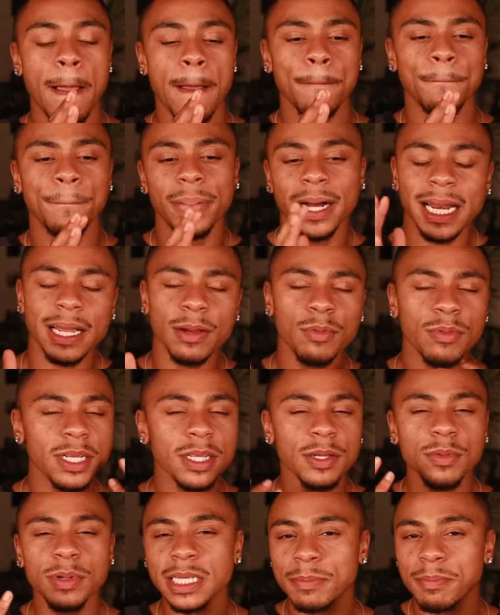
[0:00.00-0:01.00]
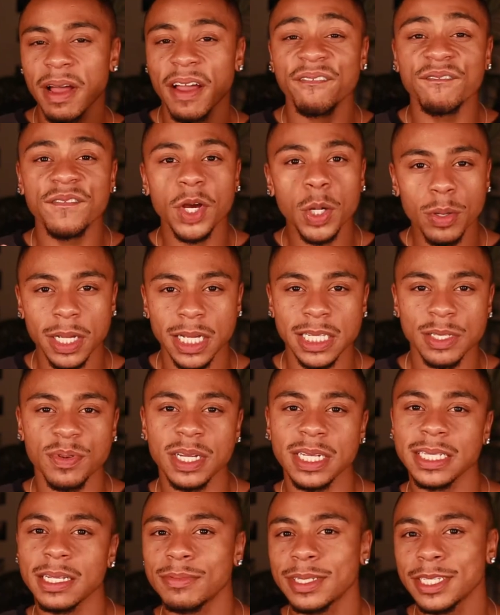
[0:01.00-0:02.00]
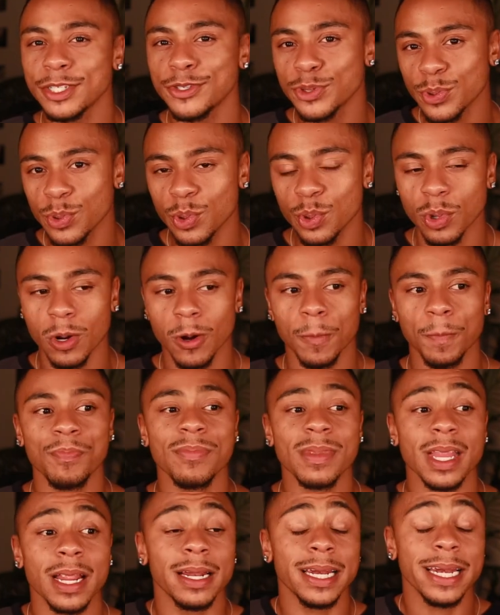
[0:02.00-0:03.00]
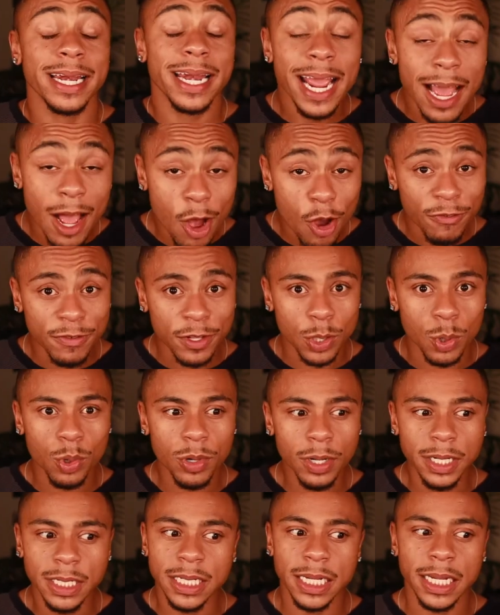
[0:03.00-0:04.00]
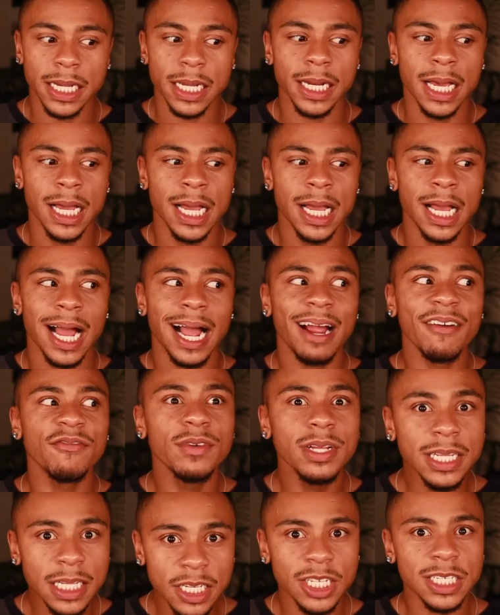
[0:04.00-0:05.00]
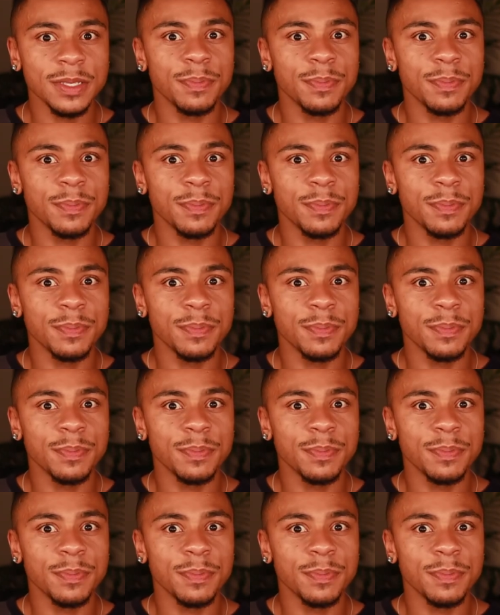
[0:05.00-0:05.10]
But it really wasn't my focus because I was in school. Now over the quarantine, I've been in